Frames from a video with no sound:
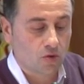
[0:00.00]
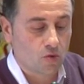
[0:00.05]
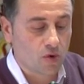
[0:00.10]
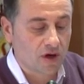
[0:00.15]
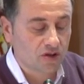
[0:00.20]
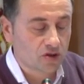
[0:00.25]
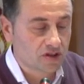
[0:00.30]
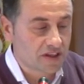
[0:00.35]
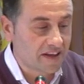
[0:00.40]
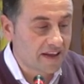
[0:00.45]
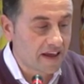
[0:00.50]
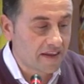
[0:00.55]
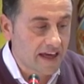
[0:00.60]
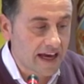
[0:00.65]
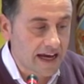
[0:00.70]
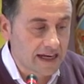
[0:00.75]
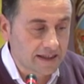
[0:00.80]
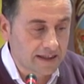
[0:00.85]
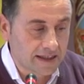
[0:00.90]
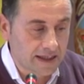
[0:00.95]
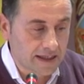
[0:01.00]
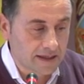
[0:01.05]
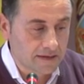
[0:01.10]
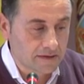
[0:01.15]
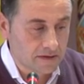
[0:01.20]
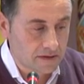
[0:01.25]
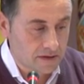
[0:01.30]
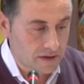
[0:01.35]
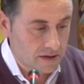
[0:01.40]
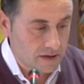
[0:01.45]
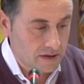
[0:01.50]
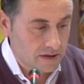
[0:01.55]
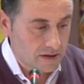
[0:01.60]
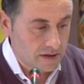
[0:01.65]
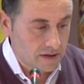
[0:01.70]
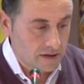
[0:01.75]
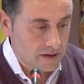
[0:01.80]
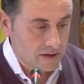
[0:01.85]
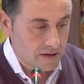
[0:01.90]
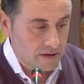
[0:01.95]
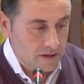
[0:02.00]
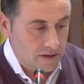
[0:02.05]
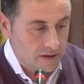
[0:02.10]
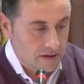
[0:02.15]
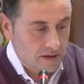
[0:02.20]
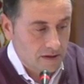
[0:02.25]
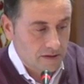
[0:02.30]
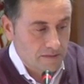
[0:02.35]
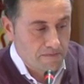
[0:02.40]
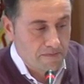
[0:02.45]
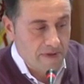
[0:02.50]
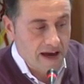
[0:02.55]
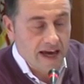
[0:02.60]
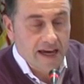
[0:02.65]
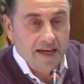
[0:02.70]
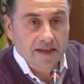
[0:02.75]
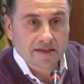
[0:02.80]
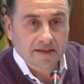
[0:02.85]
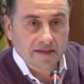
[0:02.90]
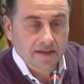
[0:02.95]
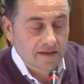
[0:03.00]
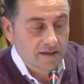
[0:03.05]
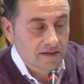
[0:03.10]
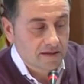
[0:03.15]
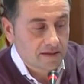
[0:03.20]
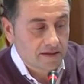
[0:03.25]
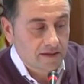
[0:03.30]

That period is closed.